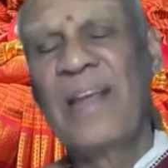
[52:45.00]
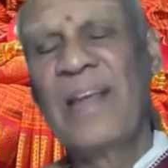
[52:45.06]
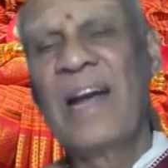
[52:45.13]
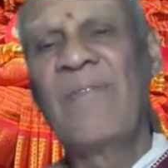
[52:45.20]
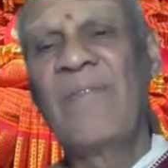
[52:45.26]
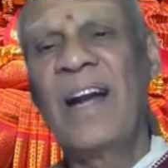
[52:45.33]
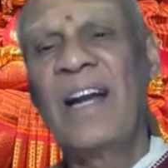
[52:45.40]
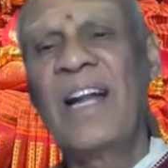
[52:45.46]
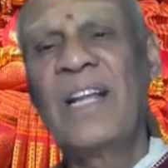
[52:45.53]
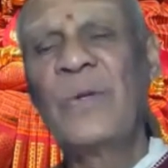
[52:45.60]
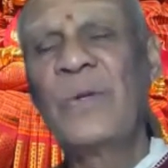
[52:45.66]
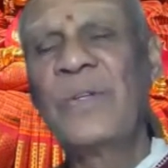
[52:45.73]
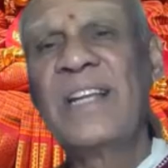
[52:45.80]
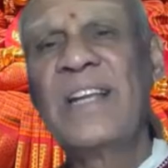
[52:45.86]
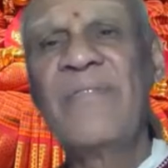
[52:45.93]
And what are
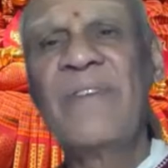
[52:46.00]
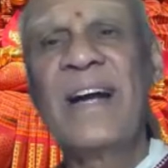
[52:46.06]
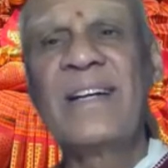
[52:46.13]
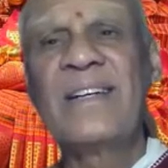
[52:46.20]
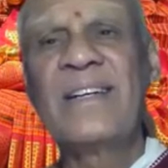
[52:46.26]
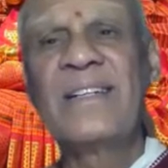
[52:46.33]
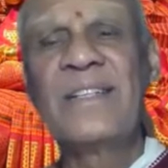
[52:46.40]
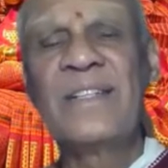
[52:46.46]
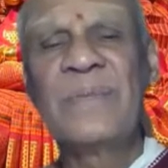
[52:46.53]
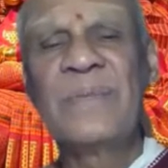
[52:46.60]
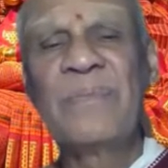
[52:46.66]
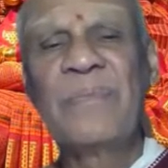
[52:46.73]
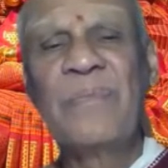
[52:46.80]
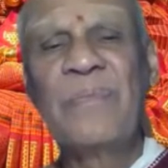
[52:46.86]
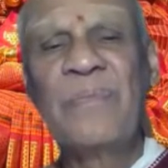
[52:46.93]
those three factors?
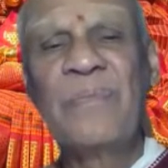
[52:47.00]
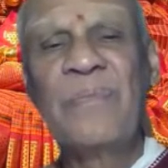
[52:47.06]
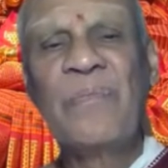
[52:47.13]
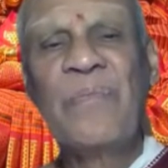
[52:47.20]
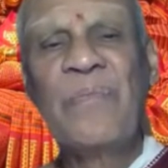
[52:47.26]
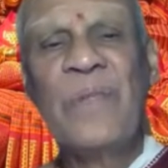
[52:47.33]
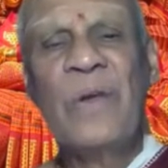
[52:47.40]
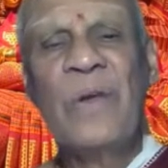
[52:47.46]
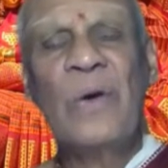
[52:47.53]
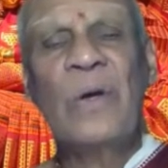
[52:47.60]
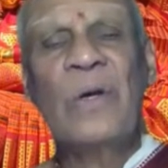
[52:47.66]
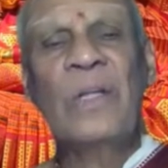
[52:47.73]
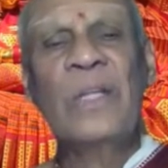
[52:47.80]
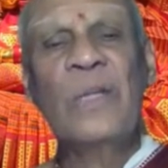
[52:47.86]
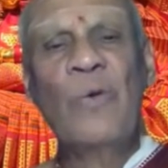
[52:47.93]

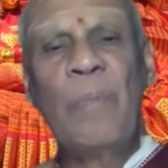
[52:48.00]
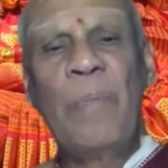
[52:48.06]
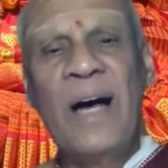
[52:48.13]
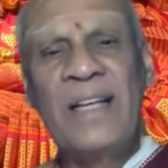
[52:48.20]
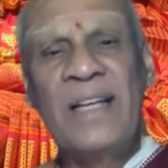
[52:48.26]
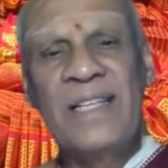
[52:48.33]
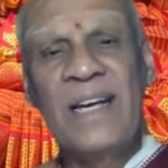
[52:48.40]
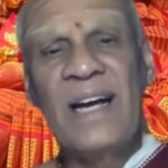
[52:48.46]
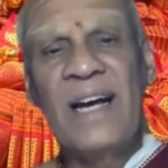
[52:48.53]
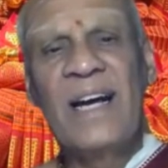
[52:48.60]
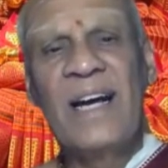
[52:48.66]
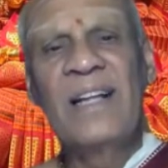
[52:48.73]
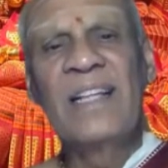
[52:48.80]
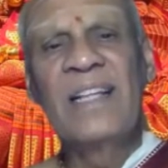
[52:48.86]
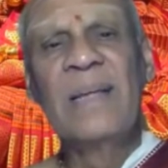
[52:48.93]
The
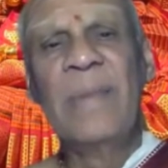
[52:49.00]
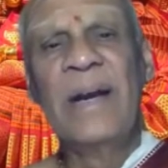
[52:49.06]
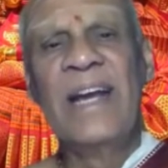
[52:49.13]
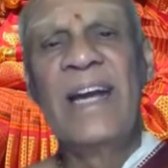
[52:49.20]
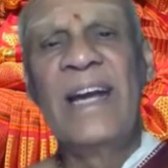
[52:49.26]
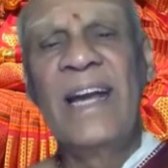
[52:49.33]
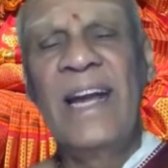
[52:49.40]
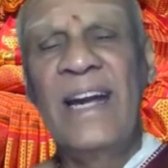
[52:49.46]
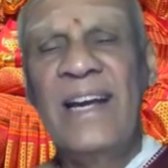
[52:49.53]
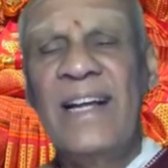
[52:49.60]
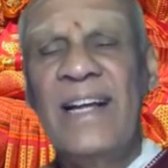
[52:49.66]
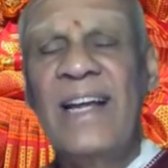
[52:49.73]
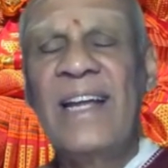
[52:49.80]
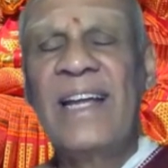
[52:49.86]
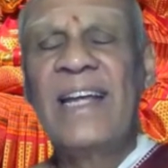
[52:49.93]
Upasaka, the
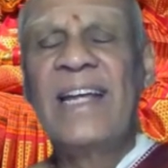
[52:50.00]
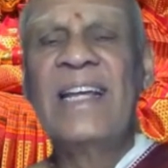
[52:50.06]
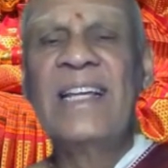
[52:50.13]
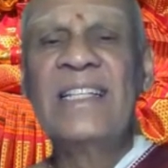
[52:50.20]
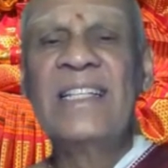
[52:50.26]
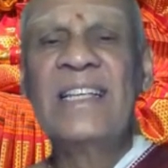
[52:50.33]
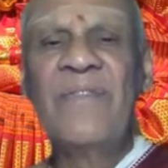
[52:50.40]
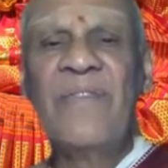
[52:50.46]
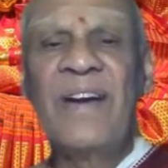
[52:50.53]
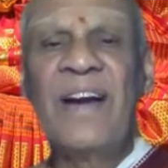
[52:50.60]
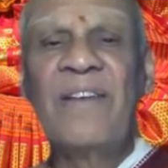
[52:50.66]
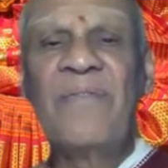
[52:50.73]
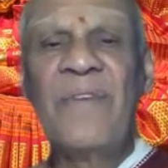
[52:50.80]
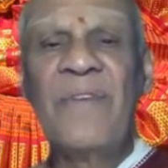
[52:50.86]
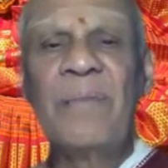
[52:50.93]
meditator, is
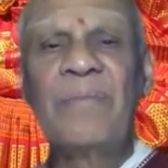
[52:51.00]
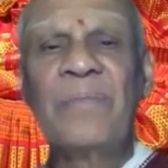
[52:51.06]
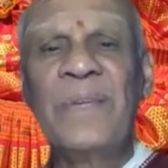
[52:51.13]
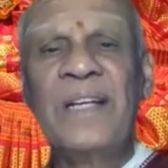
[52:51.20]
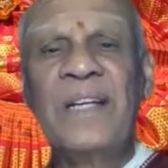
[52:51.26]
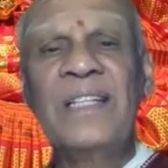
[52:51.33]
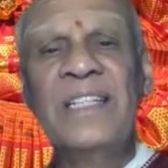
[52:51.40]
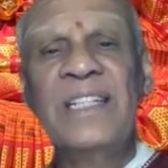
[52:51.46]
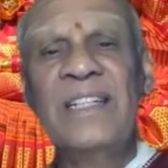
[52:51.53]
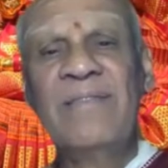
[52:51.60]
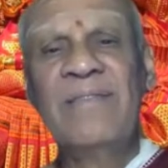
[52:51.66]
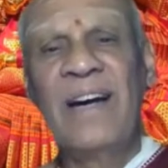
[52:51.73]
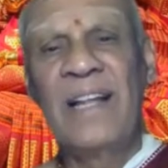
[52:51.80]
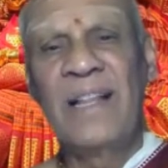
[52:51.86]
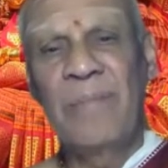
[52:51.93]
different from
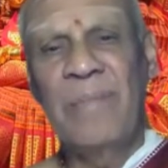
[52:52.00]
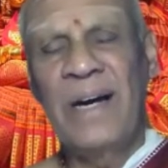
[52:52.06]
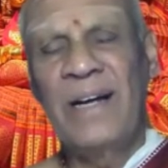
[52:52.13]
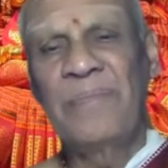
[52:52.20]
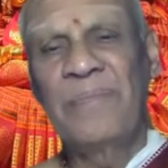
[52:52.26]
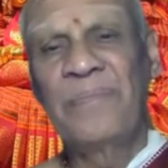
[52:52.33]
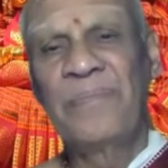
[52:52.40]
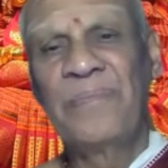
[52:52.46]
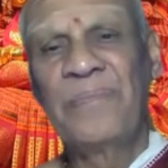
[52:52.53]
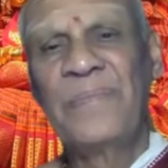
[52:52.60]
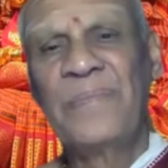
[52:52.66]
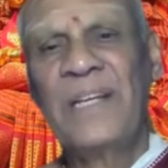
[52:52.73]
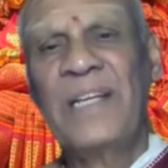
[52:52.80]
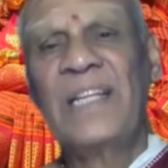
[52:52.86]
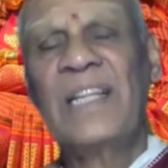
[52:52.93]
Jivatma.
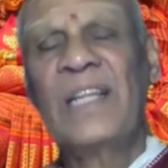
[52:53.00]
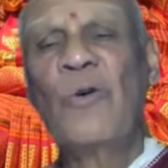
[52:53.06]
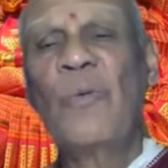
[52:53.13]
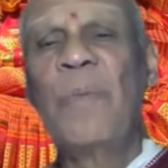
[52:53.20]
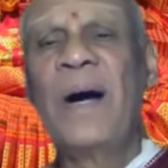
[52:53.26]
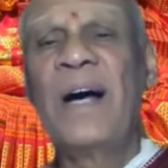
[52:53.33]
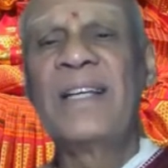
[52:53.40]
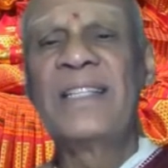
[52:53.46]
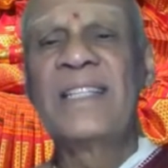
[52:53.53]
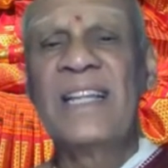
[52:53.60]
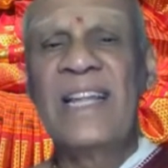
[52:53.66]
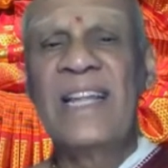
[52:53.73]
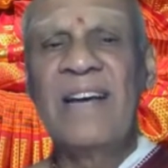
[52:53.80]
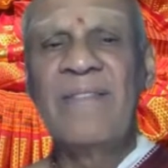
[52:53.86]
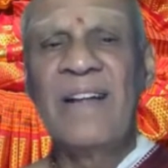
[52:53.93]
The
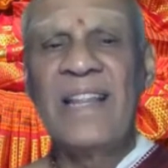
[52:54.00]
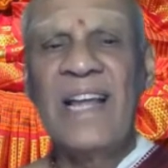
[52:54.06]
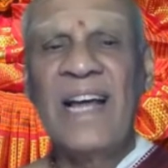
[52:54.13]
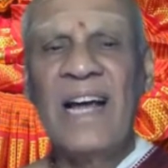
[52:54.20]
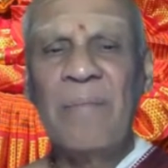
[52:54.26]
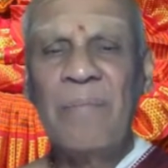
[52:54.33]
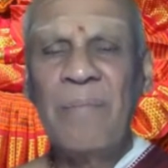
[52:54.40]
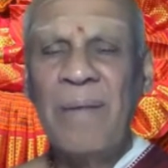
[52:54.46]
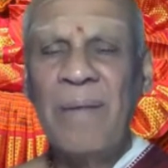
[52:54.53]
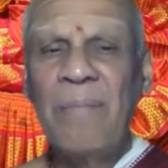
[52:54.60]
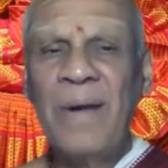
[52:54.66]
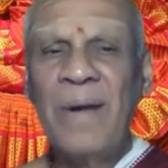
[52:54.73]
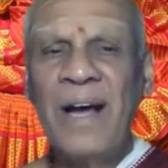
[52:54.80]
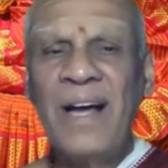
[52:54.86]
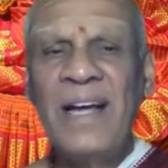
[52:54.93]
Upasya Devata,
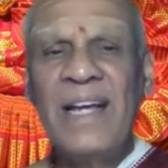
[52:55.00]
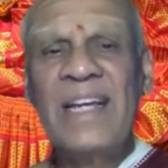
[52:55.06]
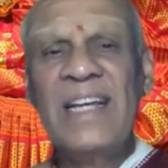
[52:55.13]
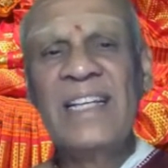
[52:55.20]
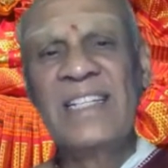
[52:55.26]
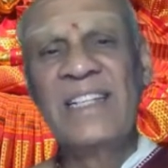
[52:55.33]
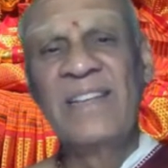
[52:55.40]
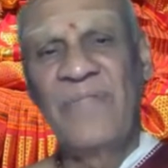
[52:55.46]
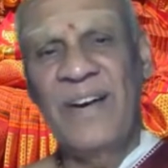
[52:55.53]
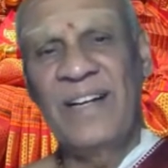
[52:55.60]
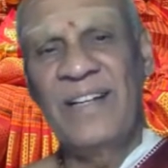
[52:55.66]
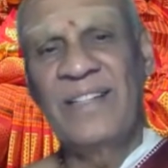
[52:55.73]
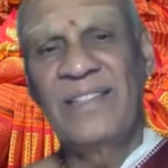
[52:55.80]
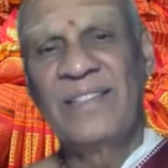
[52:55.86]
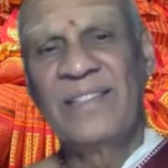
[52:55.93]
Brahma, is different.
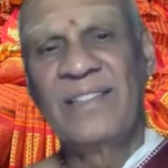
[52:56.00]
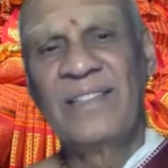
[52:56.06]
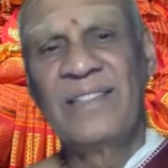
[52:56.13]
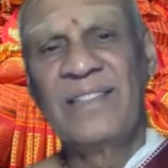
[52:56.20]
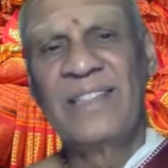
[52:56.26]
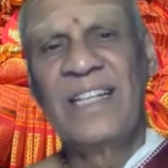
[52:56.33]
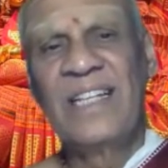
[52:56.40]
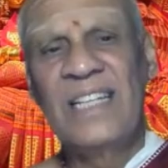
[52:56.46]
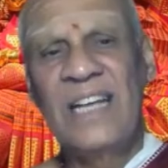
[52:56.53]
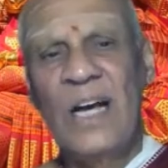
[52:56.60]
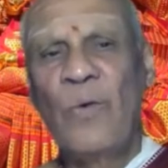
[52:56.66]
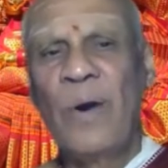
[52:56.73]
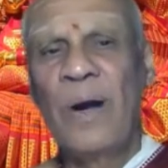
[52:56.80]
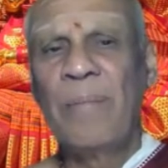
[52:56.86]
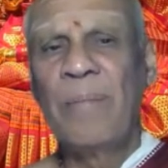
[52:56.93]
The
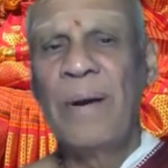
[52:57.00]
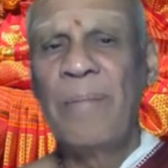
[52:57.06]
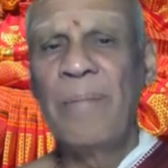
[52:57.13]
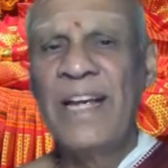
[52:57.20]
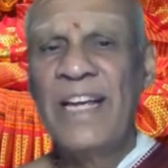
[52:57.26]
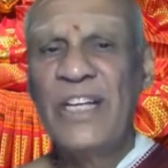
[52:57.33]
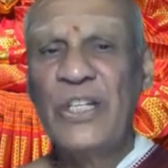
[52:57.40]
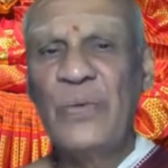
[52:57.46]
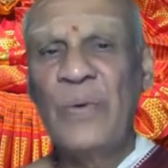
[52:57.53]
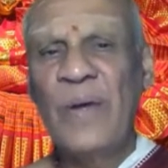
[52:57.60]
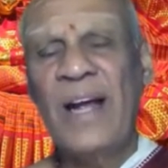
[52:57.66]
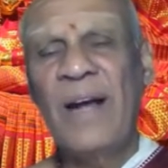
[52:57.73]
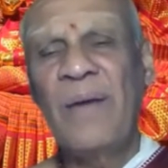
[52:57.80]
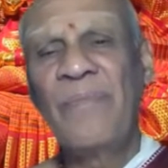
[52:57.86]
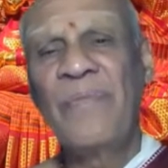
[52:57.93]
Sagunam Brahma, Ishvara.